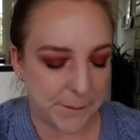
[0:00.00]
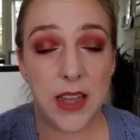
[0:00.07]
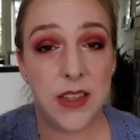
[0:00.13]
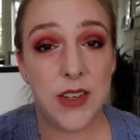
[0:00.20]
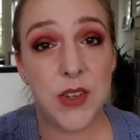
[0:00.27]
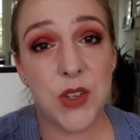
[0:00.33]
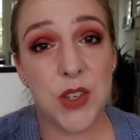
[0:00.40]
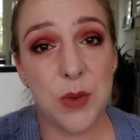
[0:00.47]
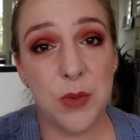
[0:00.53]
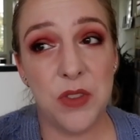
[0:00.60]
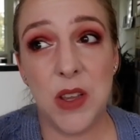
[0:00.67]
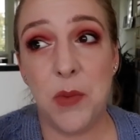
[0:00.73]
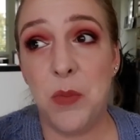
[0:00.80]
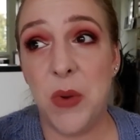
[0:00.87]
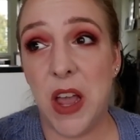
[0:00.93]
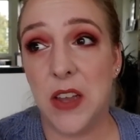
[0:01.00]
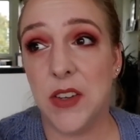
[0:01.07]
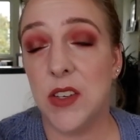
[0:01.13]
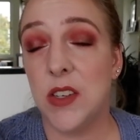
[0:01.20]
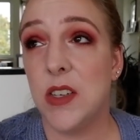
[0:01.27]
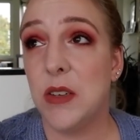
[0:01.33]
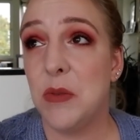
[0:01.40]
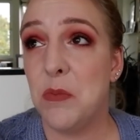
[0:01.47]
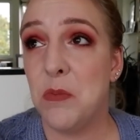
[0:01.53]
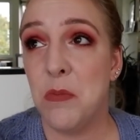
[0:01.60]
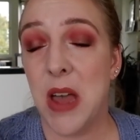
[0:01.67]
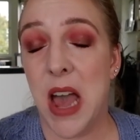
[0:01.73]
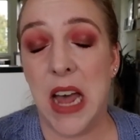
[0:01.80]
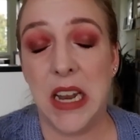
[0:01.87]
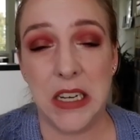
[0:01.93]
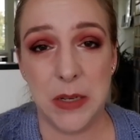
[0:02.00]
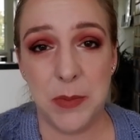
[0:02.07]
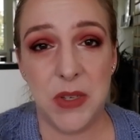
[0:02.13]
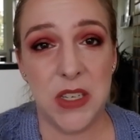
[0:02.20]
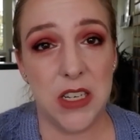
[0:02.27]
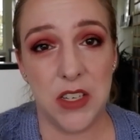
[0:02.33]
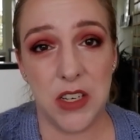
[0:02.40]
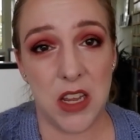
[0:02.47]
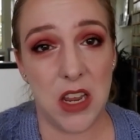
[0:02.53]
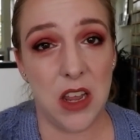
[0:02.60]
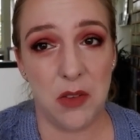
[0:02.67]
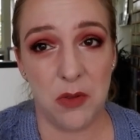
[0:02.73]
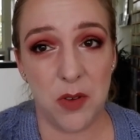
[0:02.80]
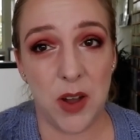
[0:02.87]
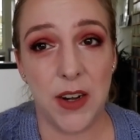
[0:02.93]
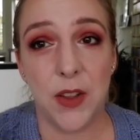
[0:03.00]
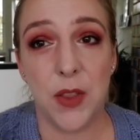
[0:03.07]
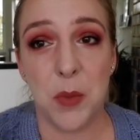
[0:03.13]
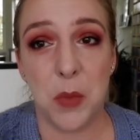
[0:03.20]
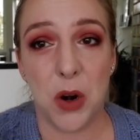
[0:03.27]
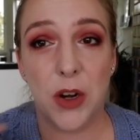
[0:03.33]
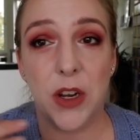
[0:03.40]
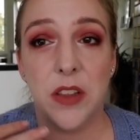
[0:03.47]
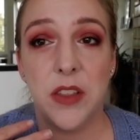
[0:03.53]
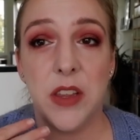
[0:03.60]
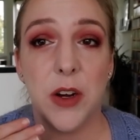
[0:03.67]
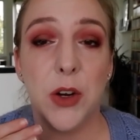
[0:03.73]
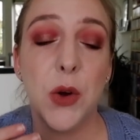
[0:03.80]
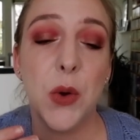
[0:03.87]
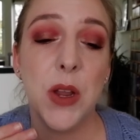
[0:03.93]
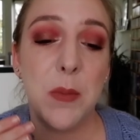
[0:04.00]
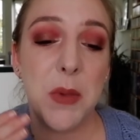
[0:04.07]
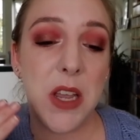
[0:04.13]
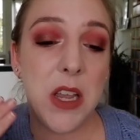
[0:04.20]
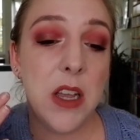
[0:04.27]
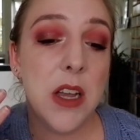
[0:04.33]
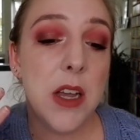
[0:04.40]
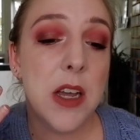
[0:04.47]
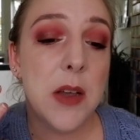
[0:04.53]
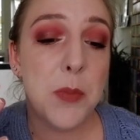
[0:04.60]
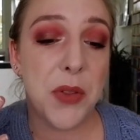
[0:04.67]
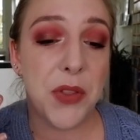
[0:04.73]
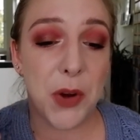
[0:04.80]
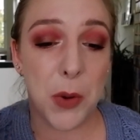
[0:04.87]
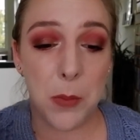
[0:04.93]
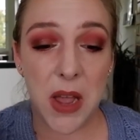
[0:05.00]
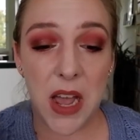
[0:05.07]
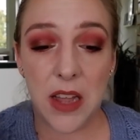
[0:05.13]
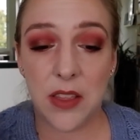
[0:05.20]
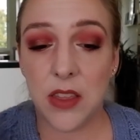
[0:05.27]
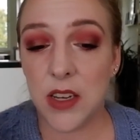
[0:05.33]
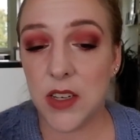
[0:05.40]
And these are some of the best matte lipsticks that you can find on the market. They're creamy, but they're matte.